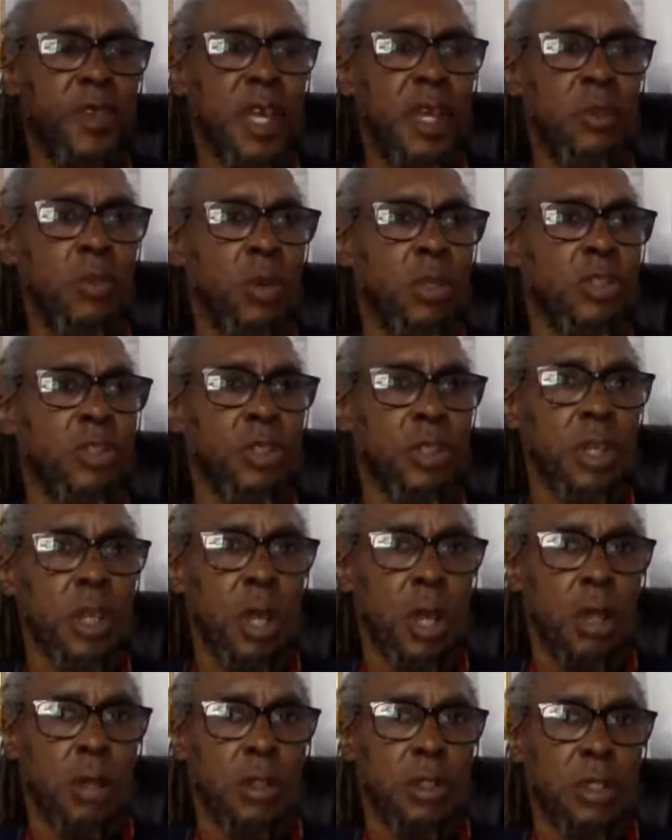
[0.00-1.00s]
want to
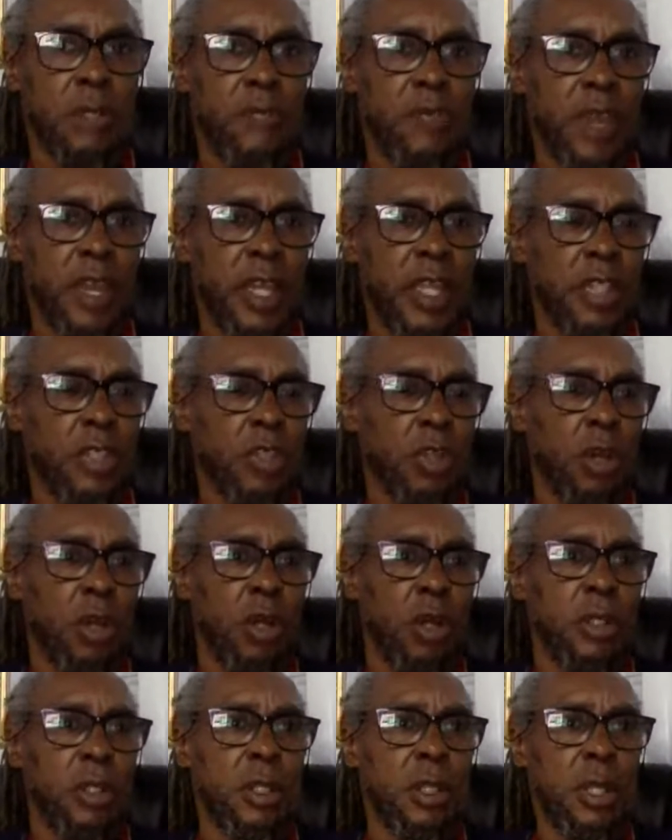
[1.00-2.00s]
cultivate
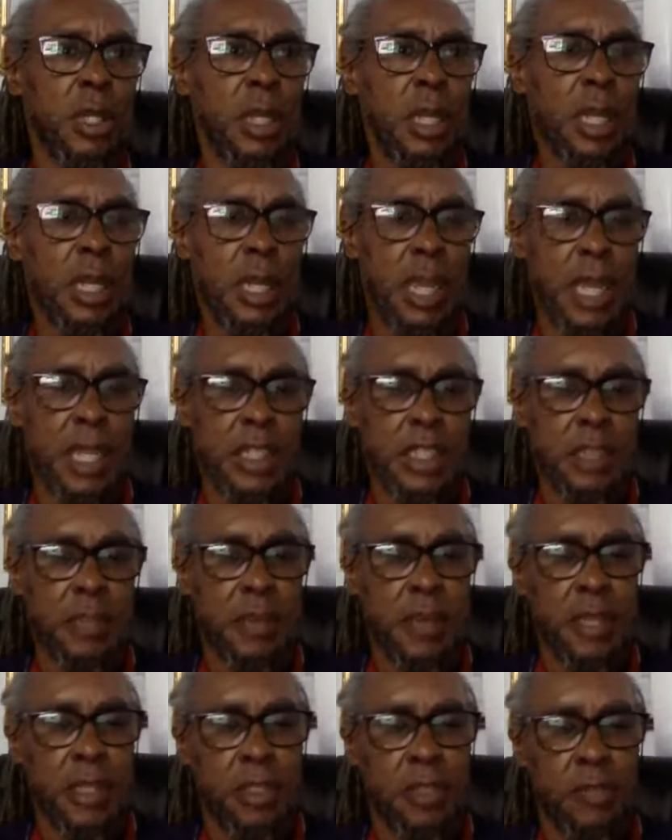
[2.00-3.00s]
on land
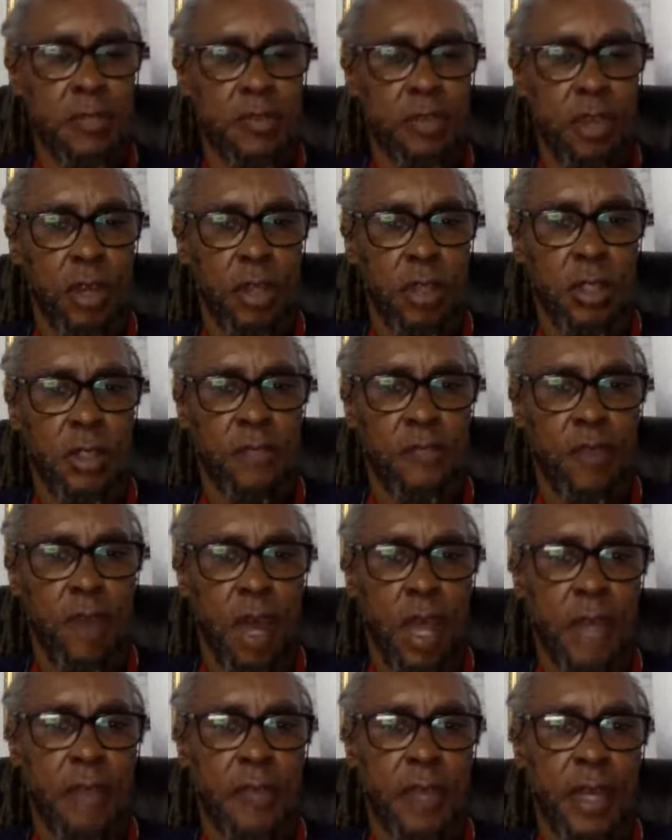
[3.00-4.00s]
space of
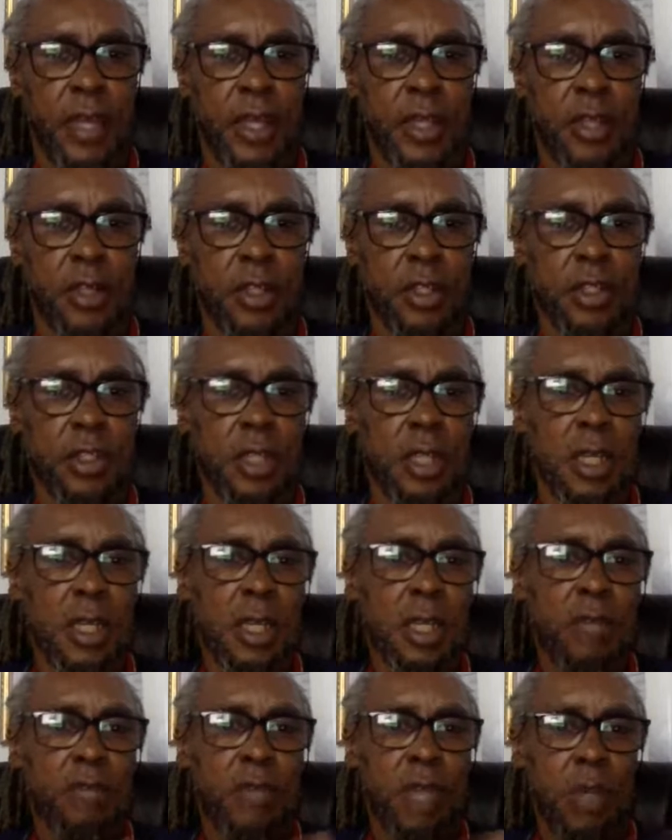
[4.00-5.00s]
35 acres,
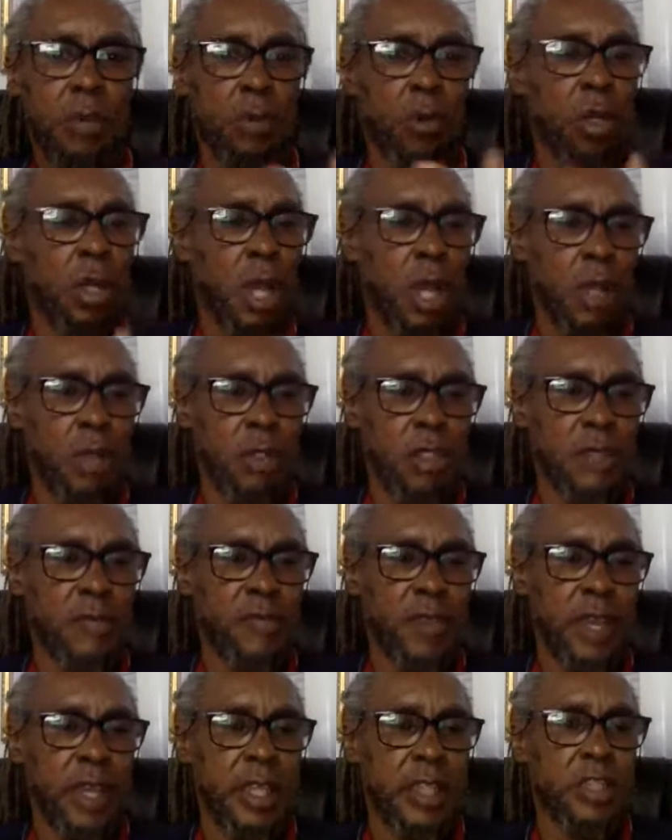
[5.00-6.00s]
they will
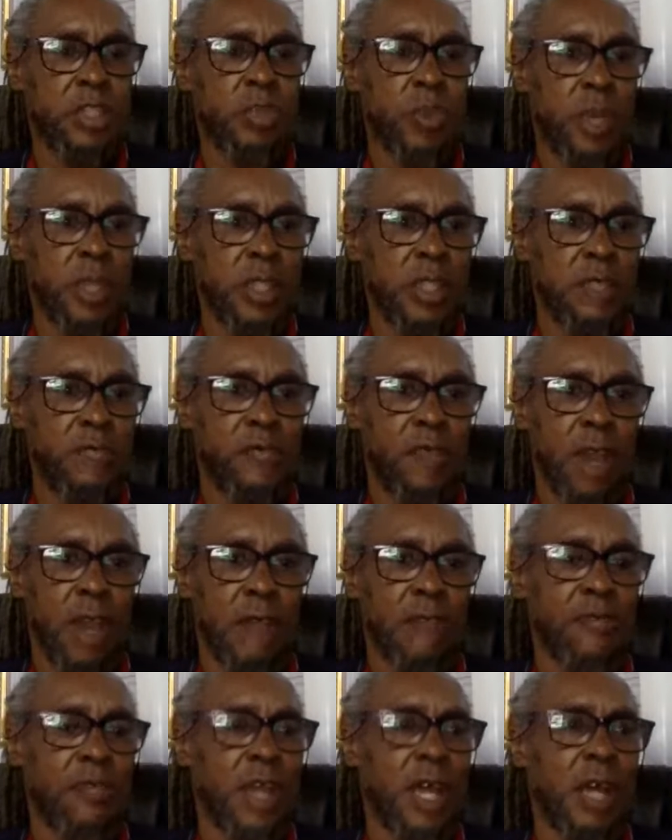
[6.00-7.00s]
cultivate
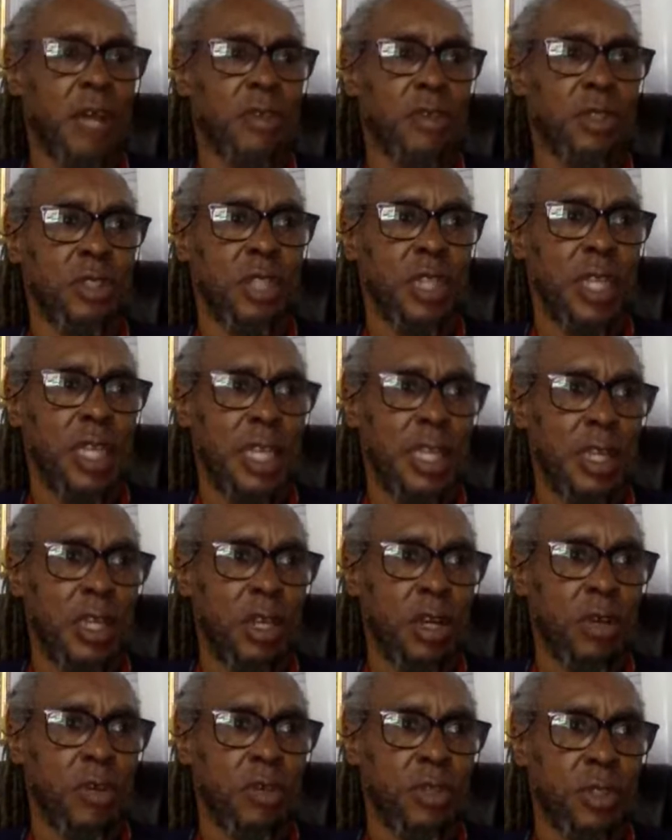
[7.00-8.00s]
25,000
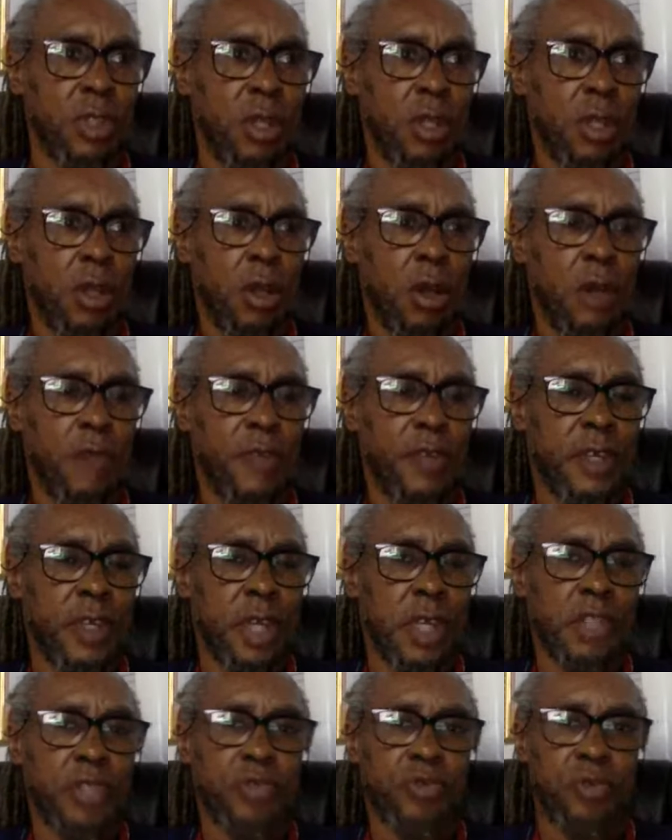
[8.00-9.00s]
kilos of
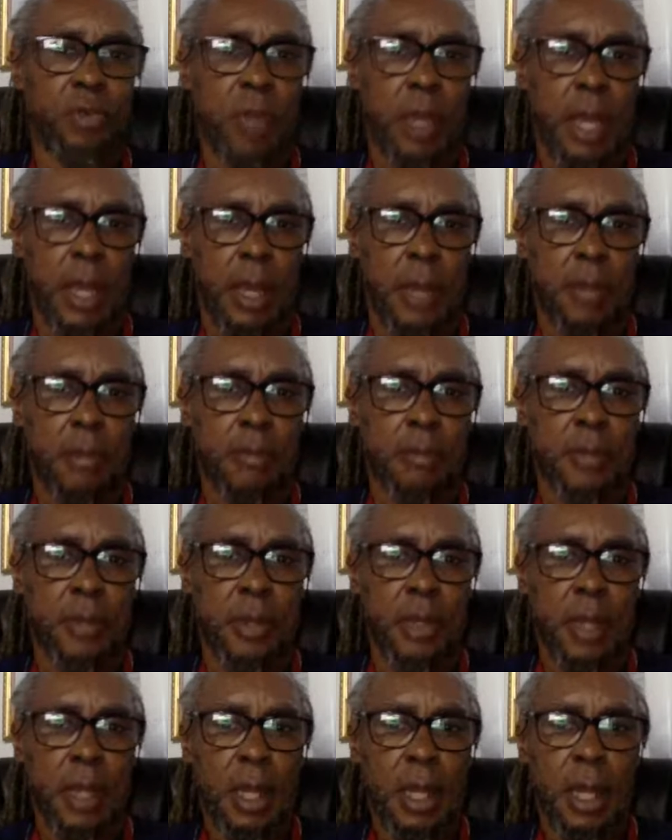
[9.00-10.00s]
industrial hemp,
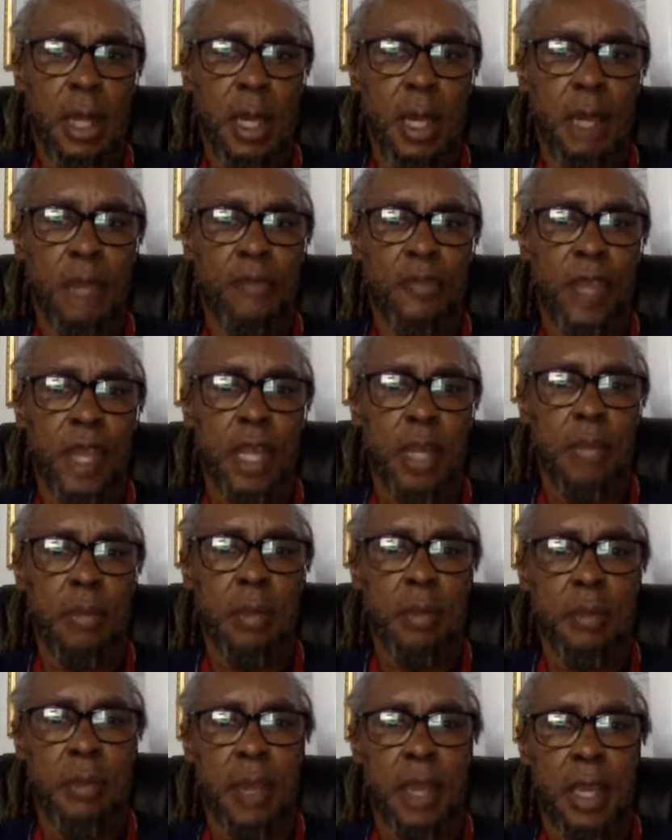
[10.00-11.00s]
and they'll
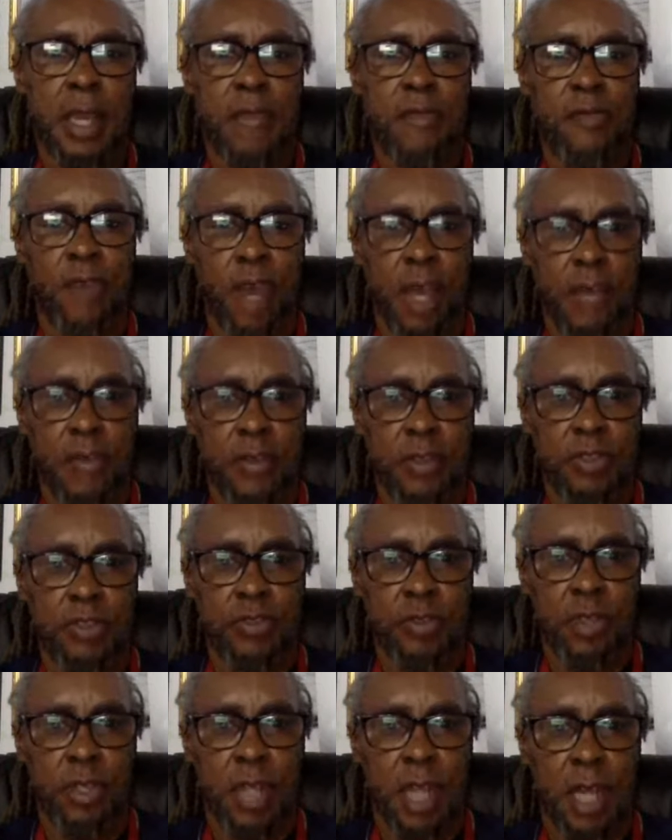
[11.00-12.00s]
be paid
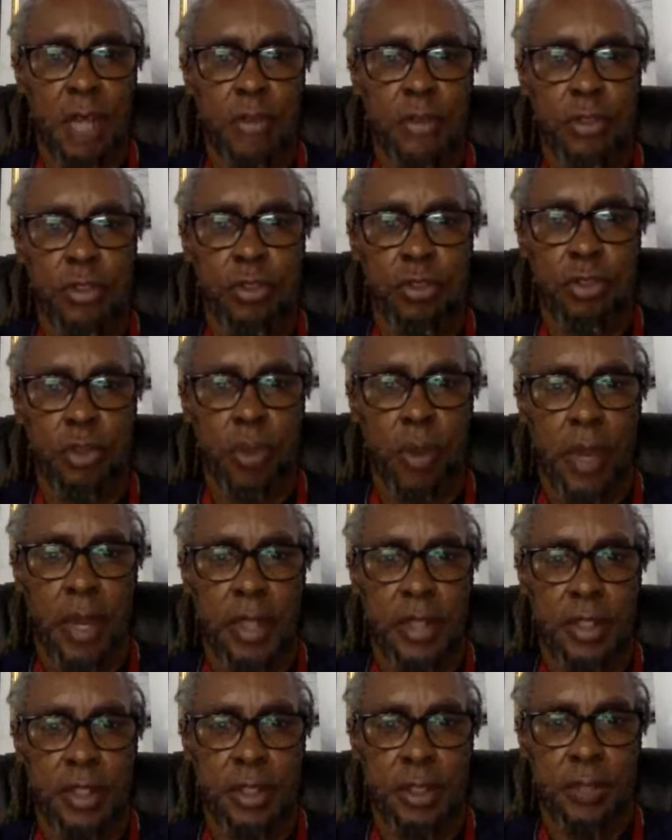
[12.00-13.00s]
500,000
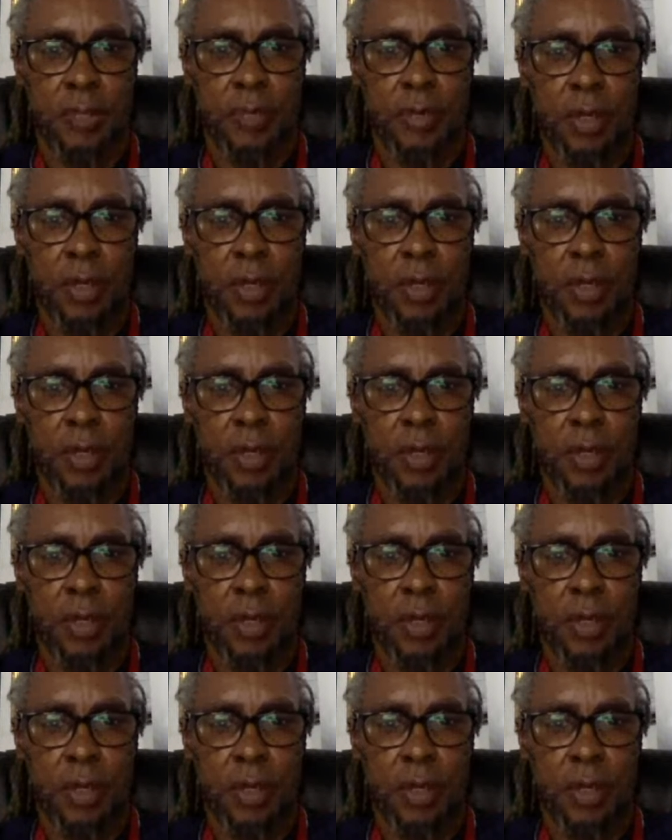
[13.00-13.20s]
US.